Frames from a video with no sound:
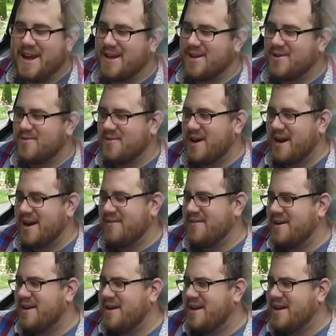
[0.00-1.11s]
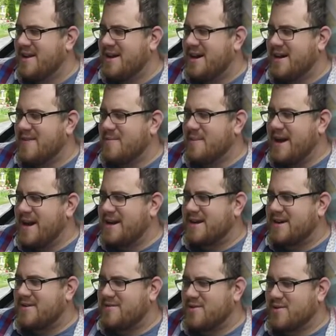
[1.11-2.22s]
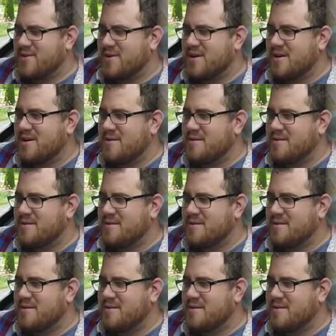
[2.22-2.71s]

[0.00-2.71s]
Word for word: Halo 5" on the back of your